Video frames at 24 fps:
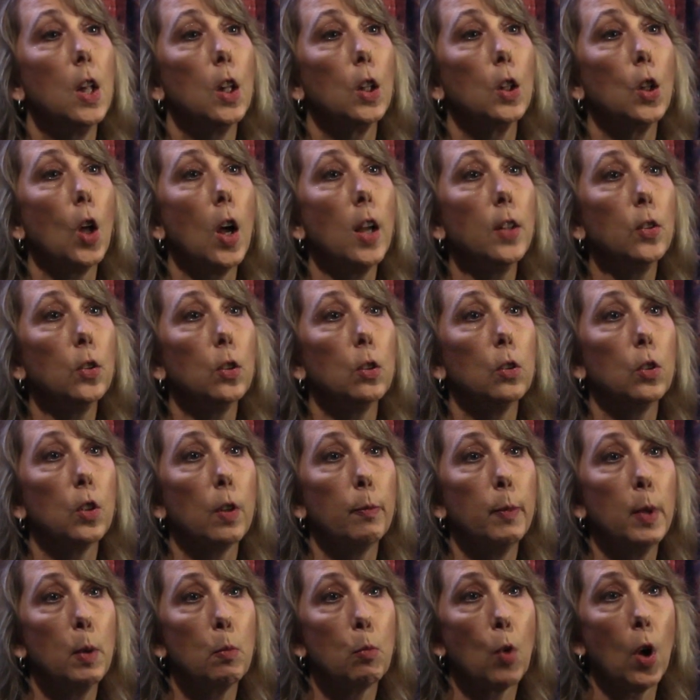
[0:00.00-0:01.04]
Lawsuits
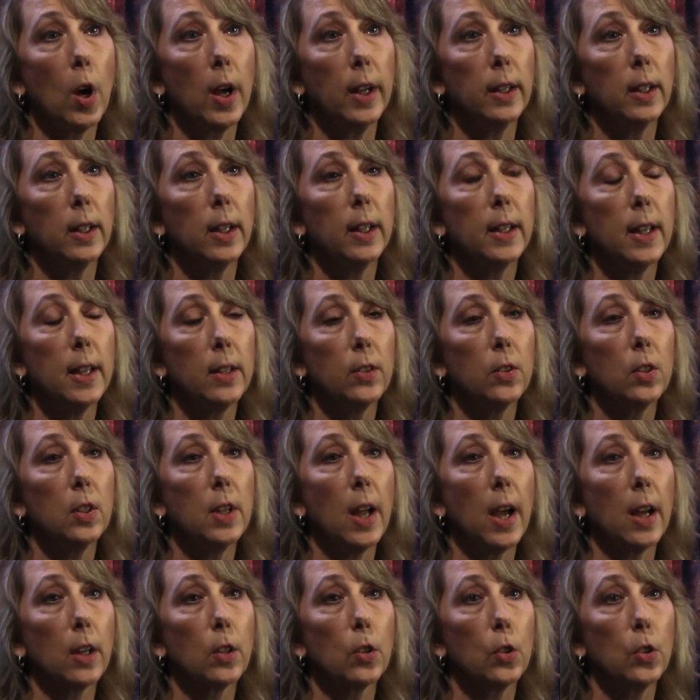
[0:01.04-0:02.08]
have been brought against
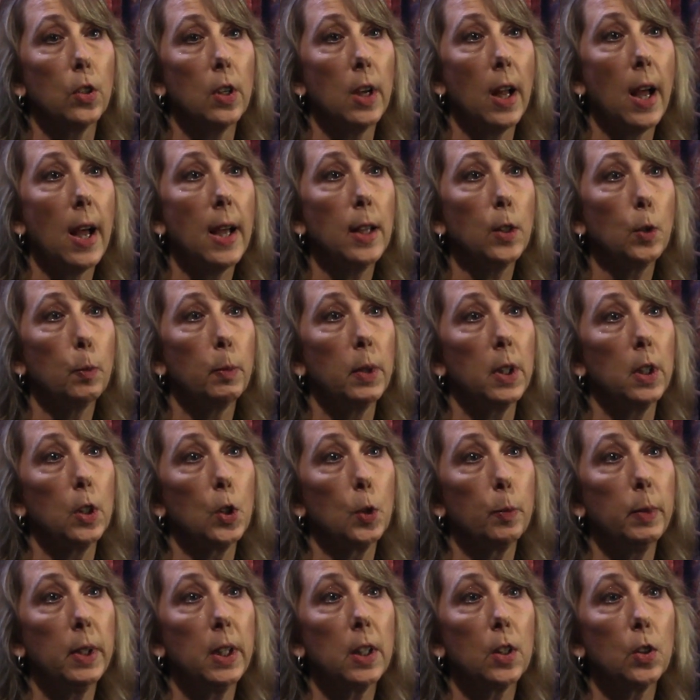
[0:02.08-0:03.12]
doctors and hospitals
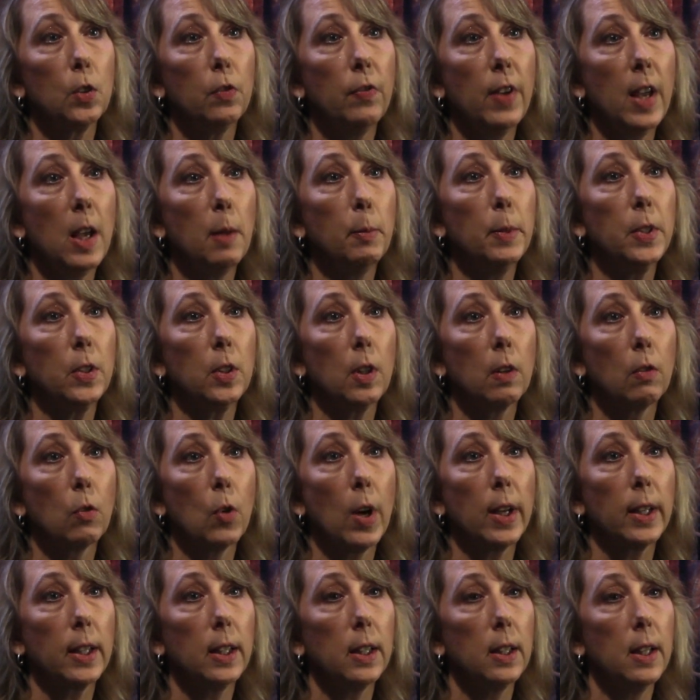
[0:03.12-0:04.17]
because families have
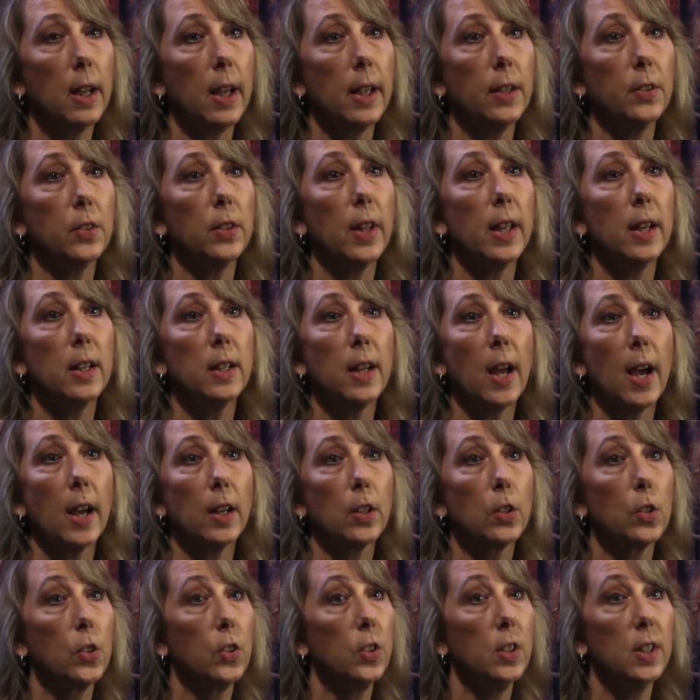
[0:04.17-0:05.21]
recognized that
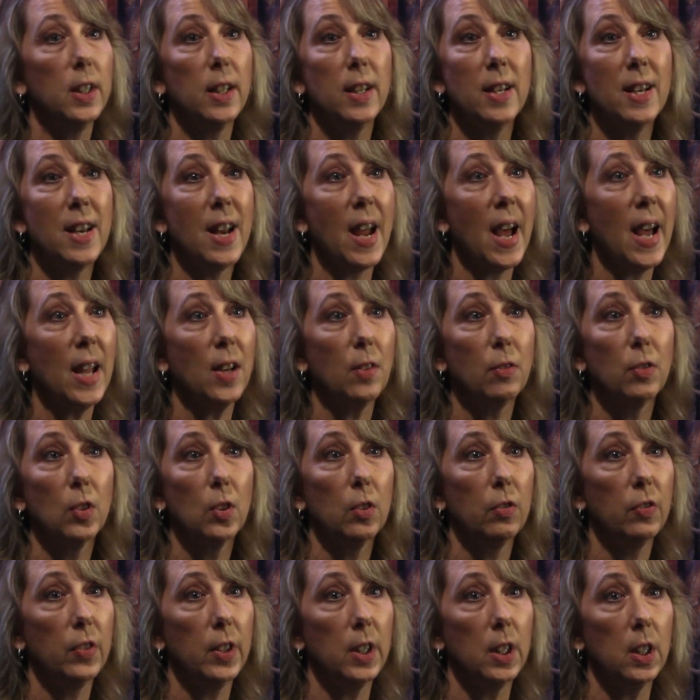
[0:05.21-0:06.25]
doctors did not
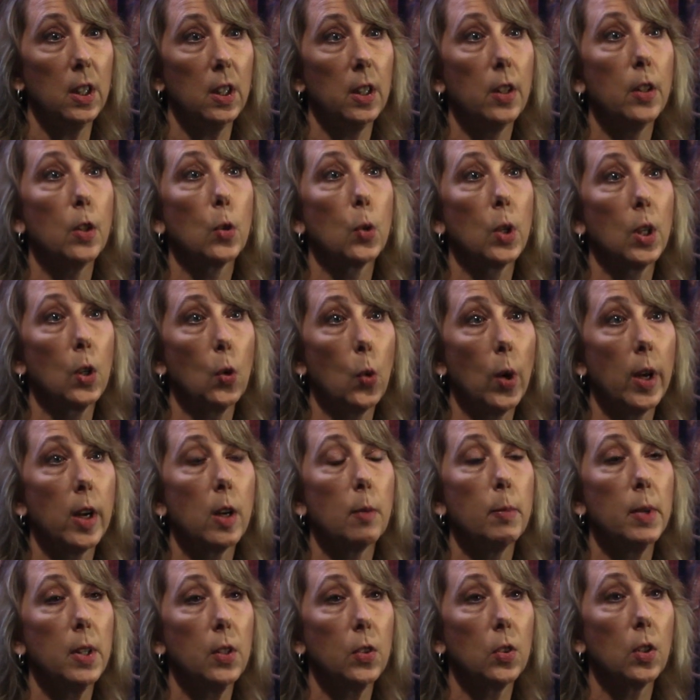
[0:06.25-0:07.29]
fulfill the
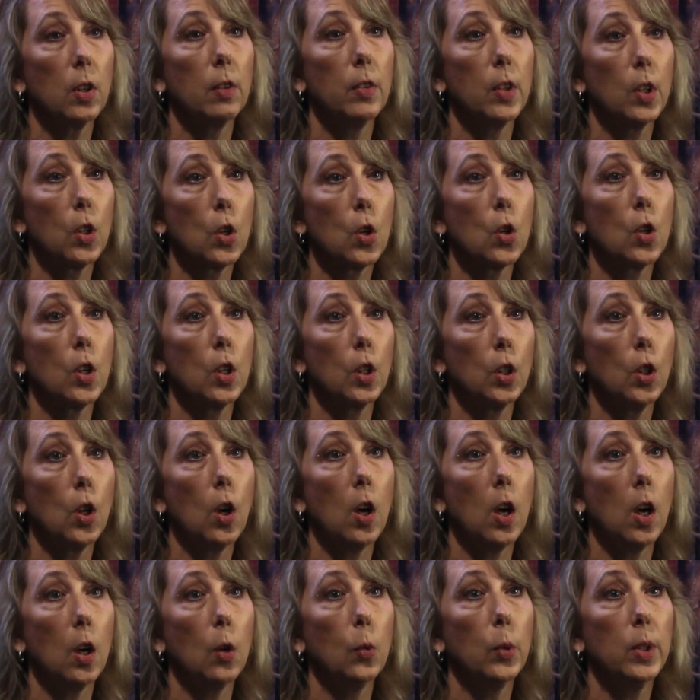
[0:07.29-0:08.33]
requirements of the current
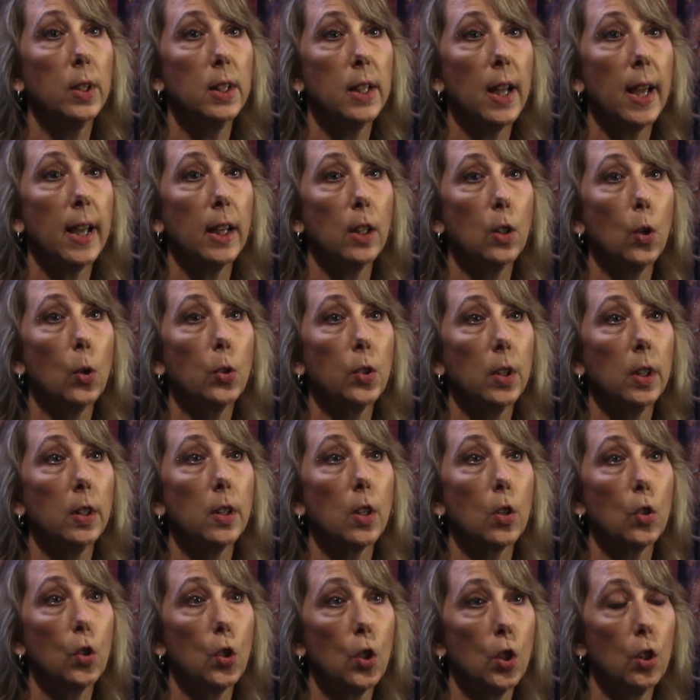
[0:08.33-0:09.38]
law when diagnosing
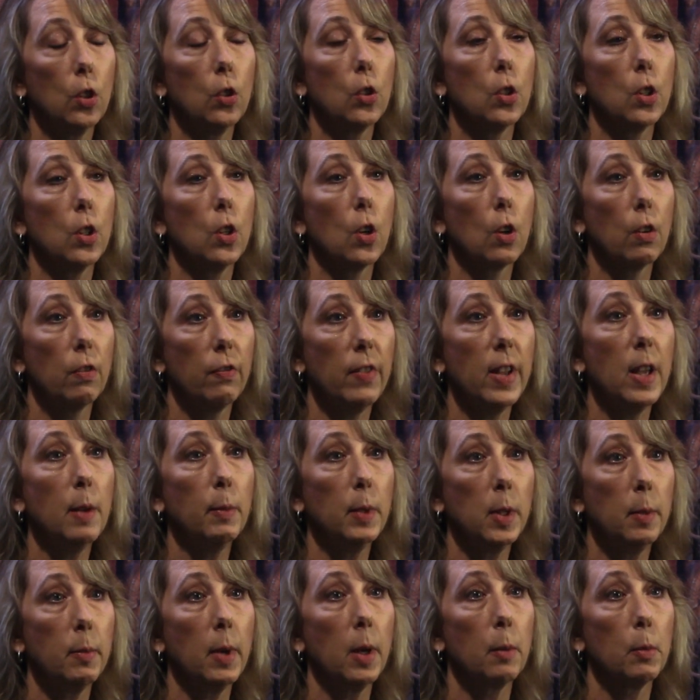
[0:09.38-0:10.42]
their children or
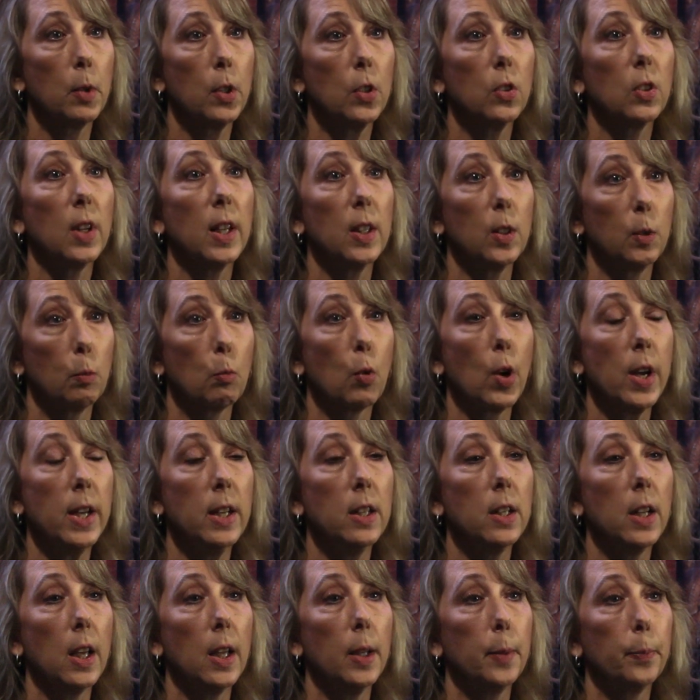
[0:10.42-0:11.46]
family members as brain
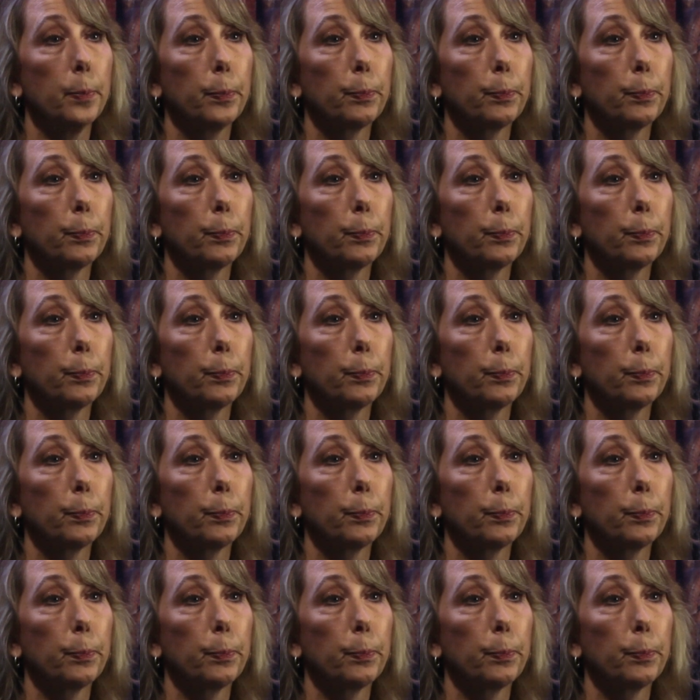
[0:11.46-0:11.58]
dead.